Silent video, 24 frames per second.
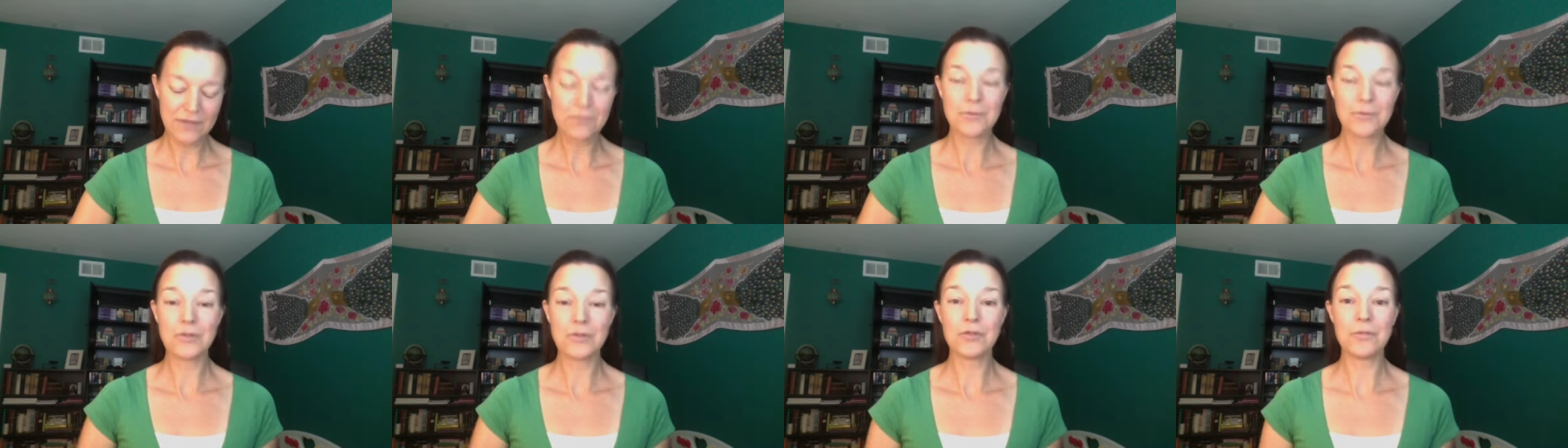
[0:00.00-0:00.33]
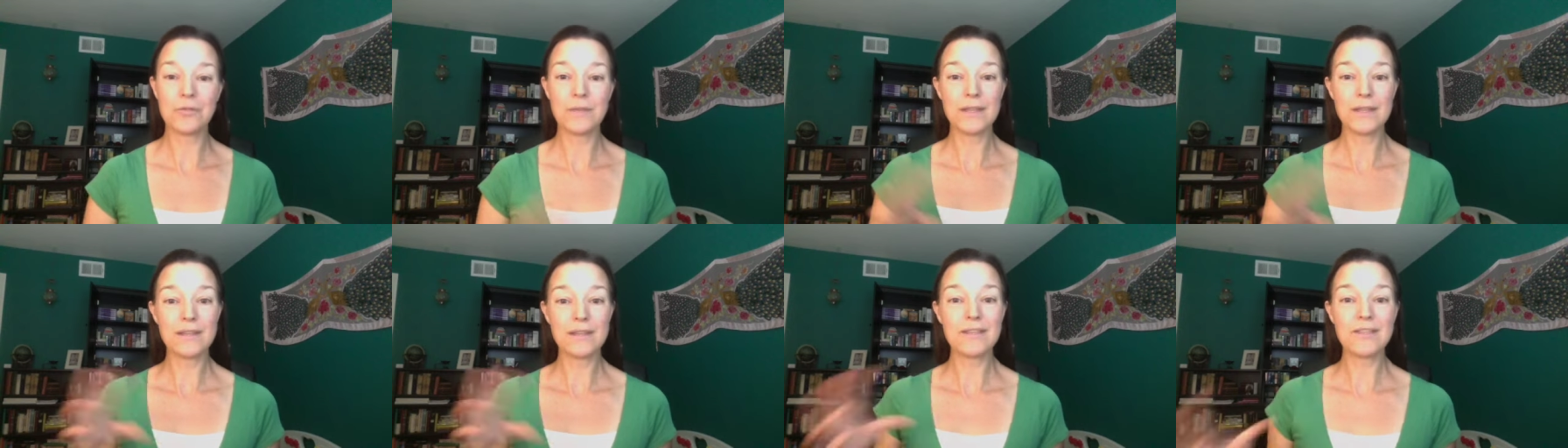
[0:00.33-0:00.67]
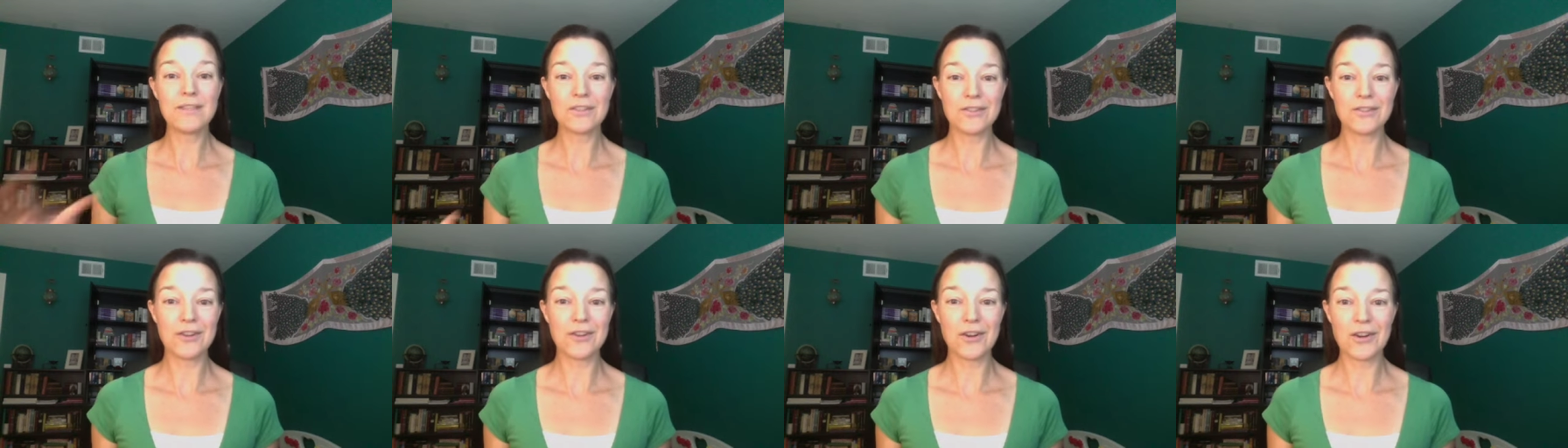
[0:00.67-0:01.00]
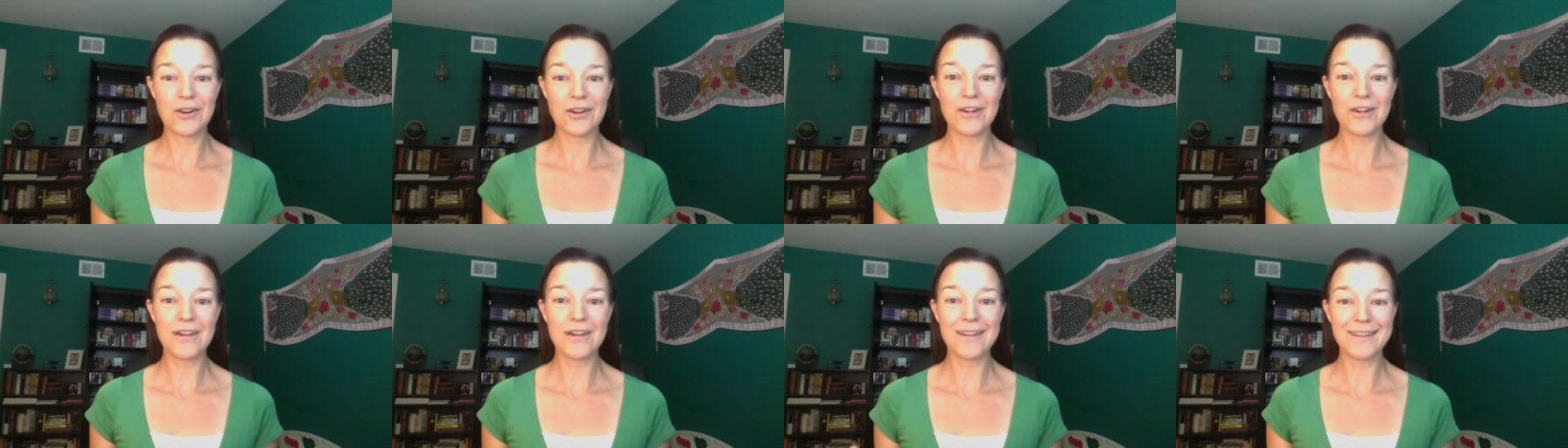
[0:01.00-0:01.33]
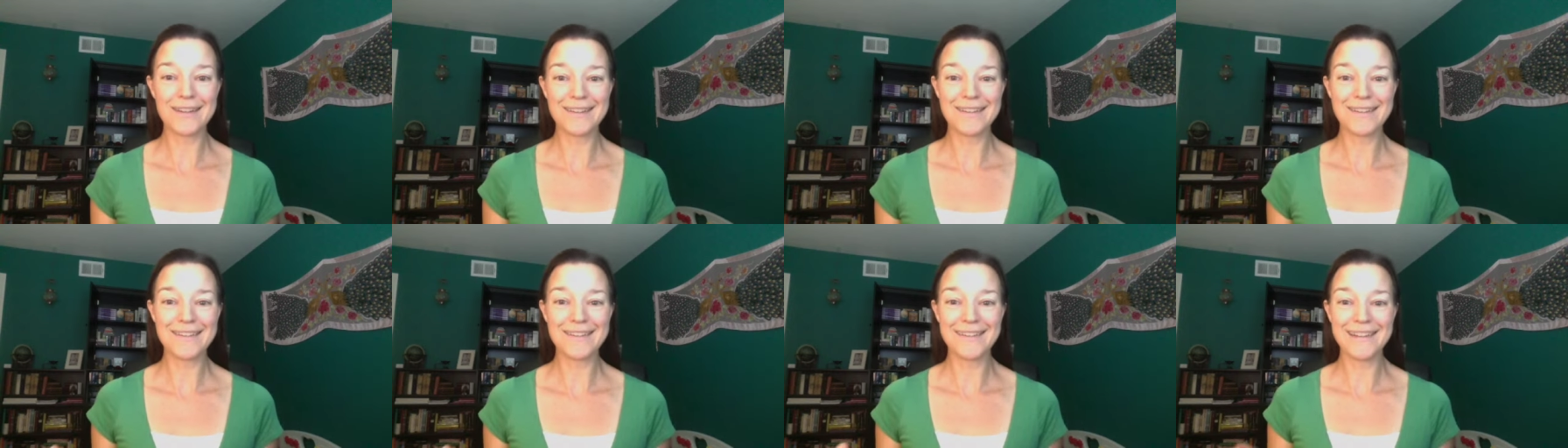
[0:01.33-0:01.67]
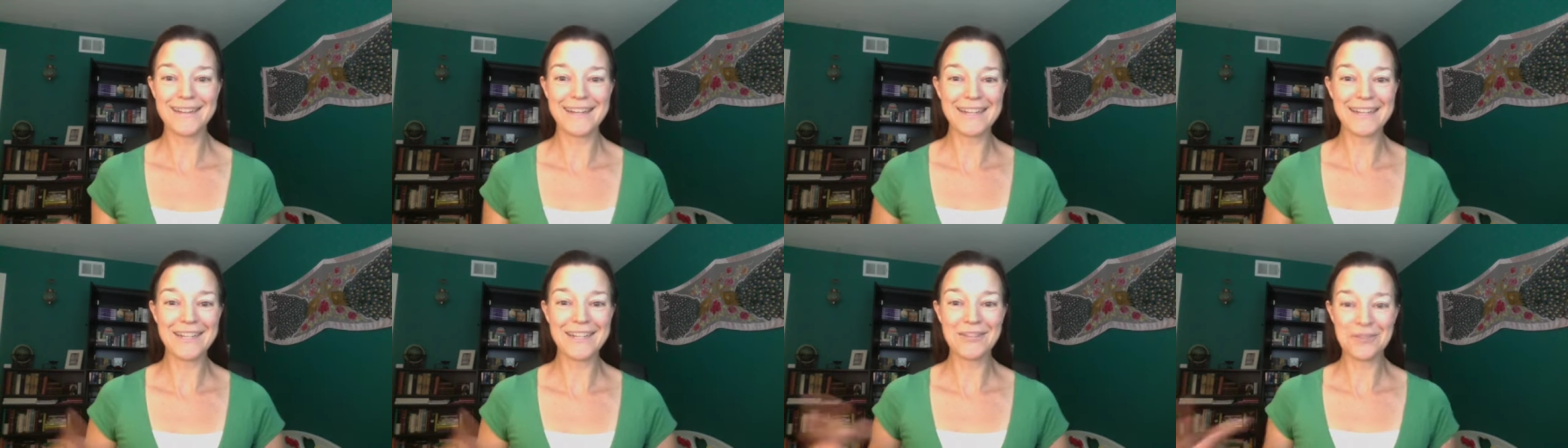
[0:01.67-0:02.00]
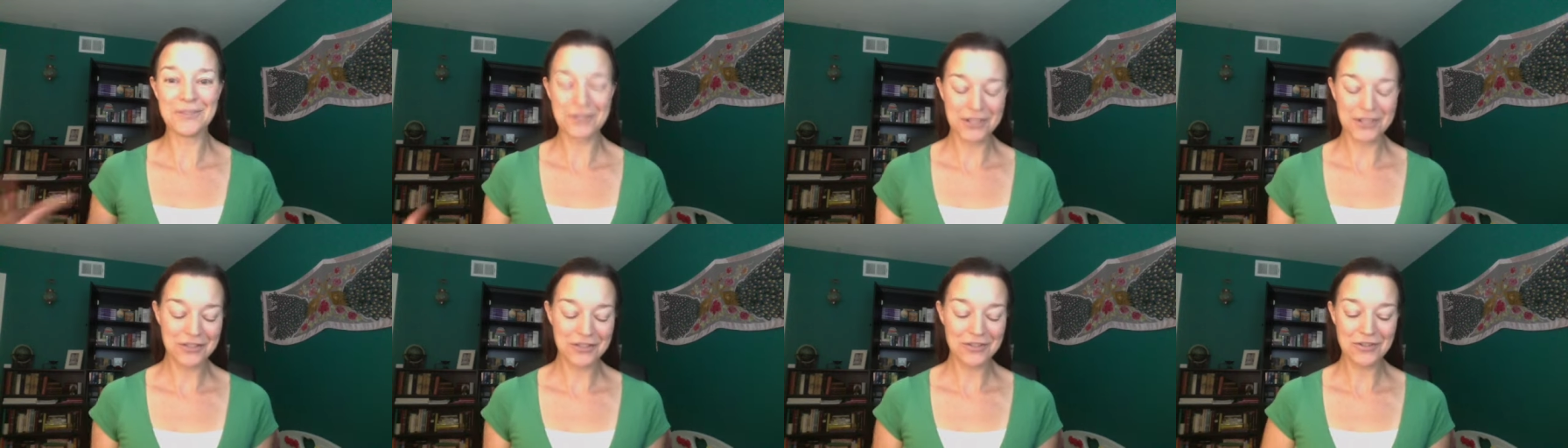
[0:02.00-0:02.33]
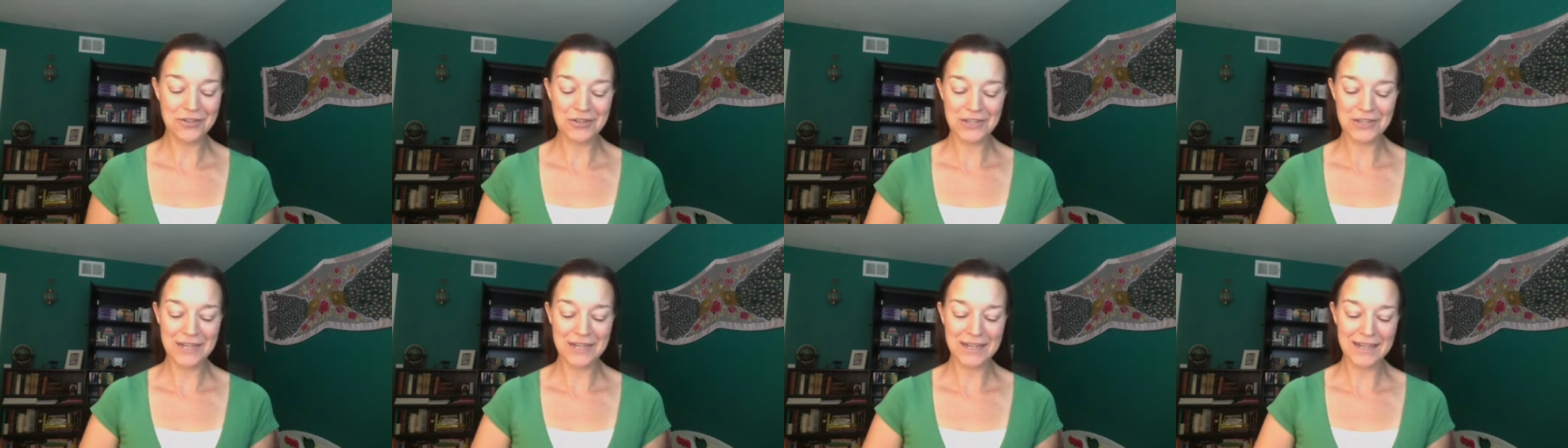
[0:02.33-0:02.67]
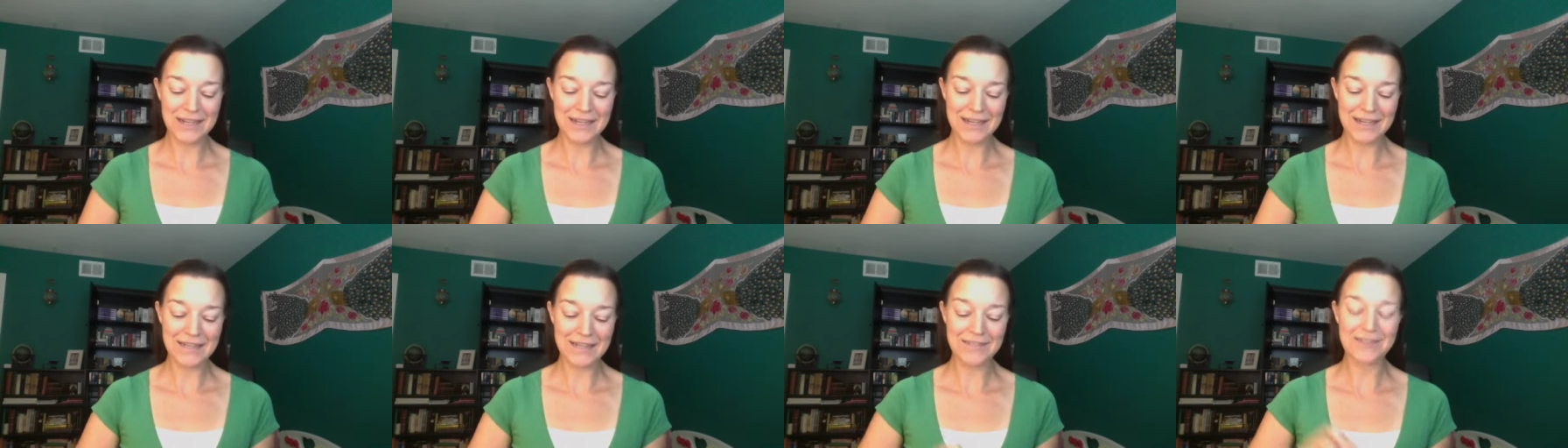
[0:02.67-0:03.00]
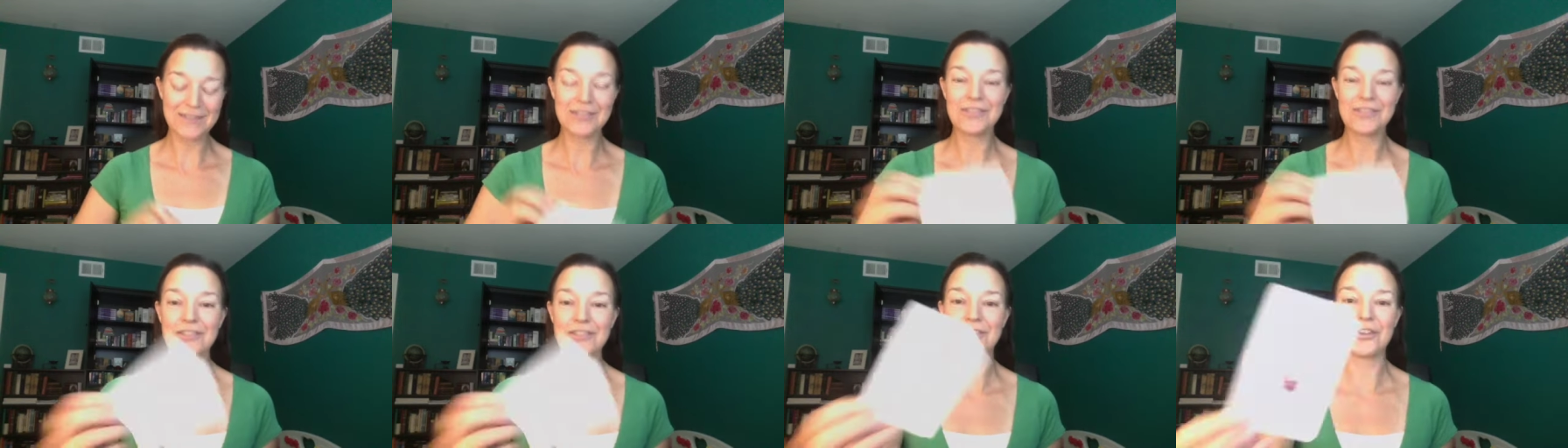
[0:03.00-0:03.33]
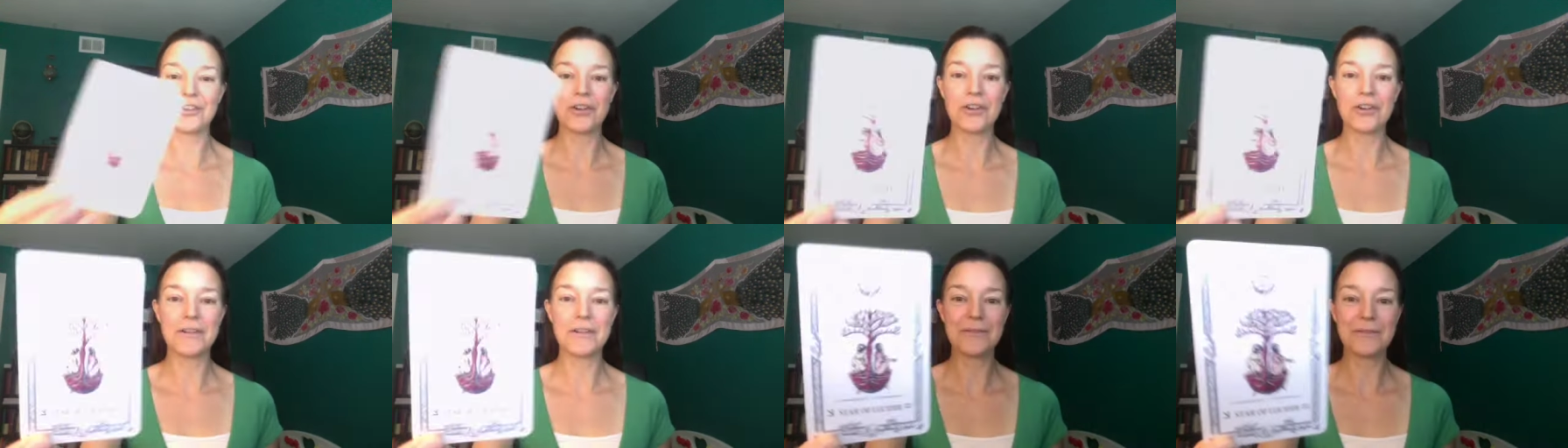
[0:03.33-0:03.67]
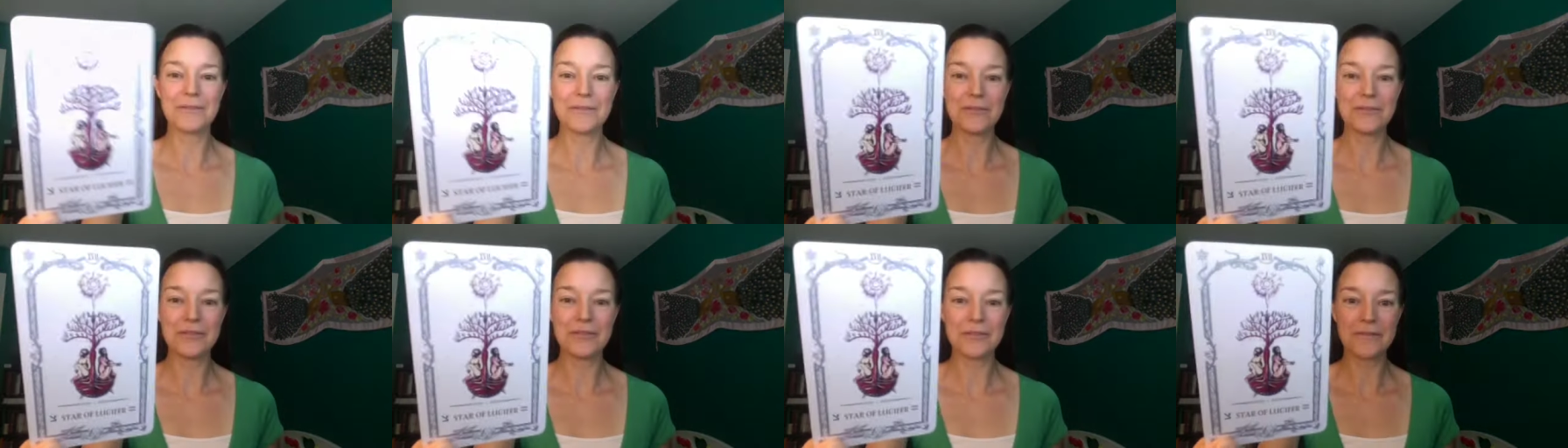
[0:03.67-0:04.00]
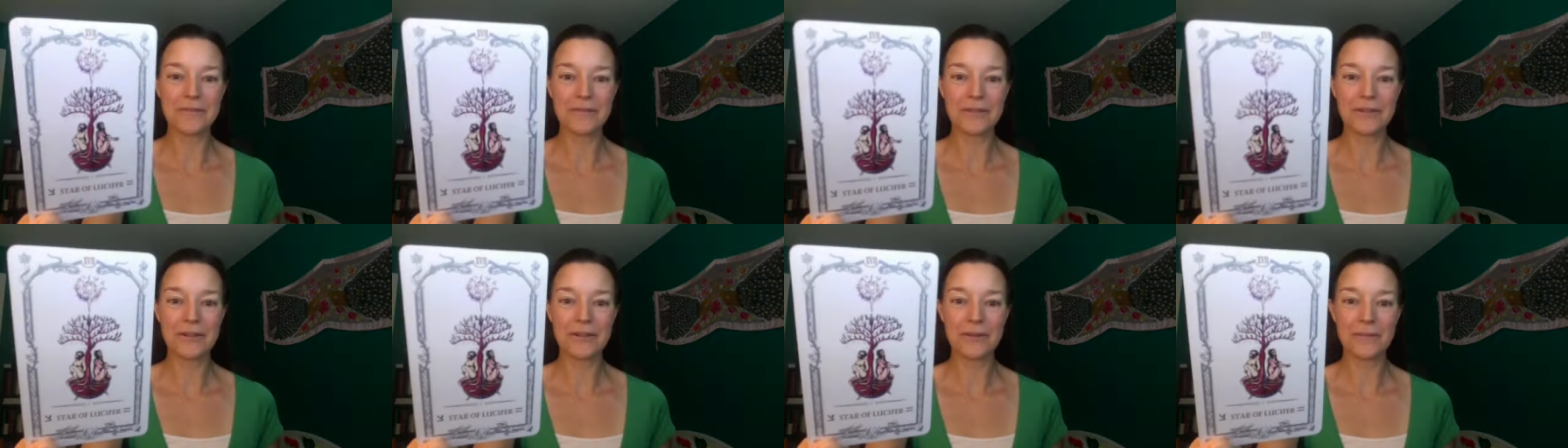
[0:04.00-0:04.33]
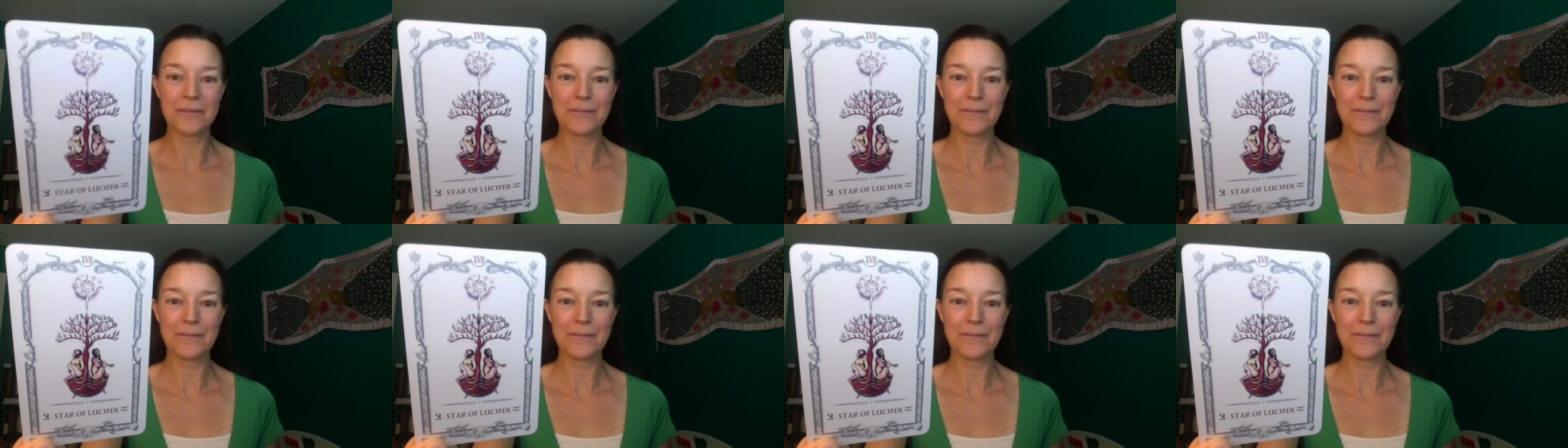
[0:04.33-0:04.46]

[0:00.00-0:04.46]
which would be the star in a traditional deck, is the Star of Lucifer.